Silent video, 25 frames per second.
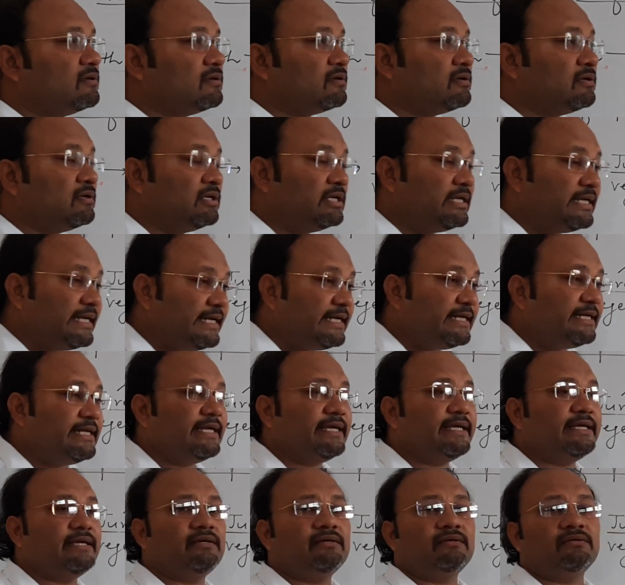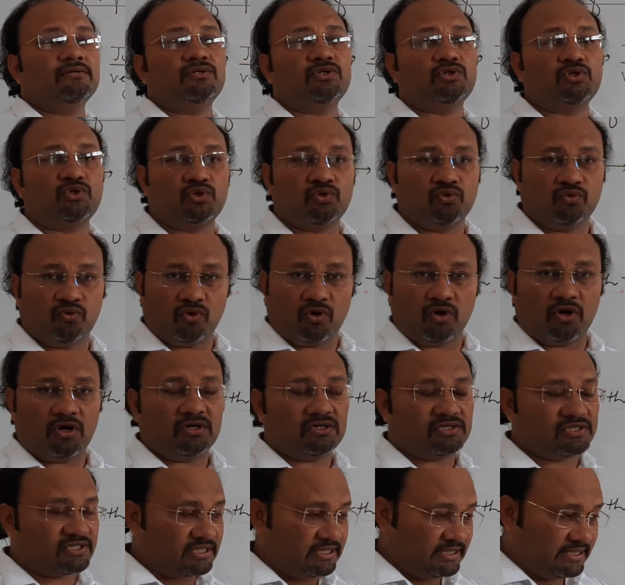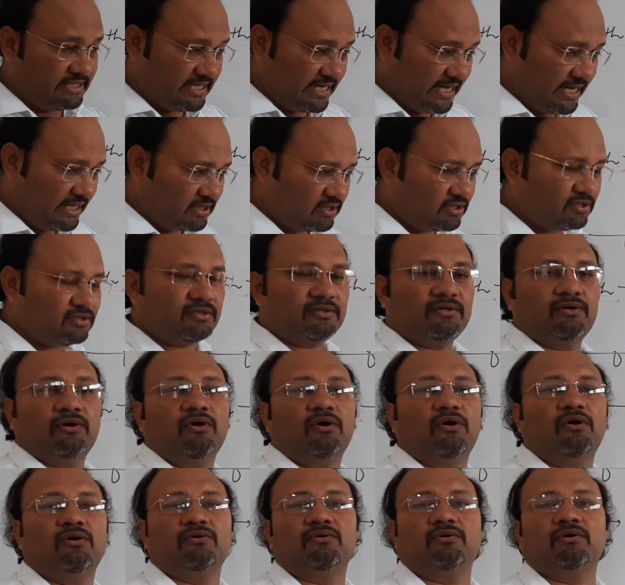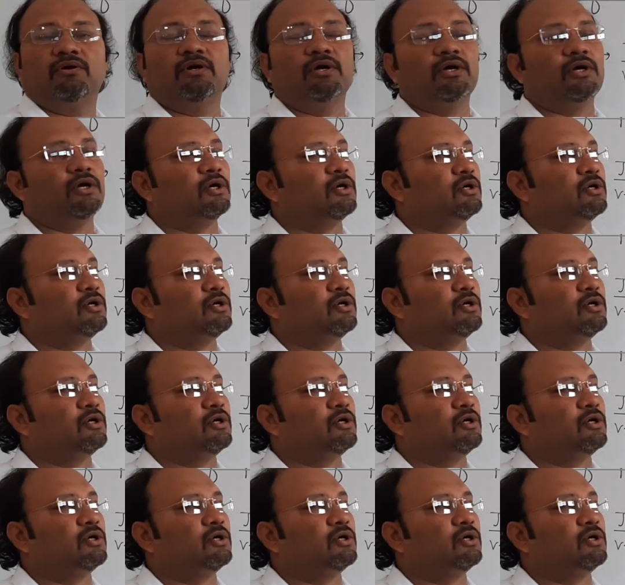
leading towards death or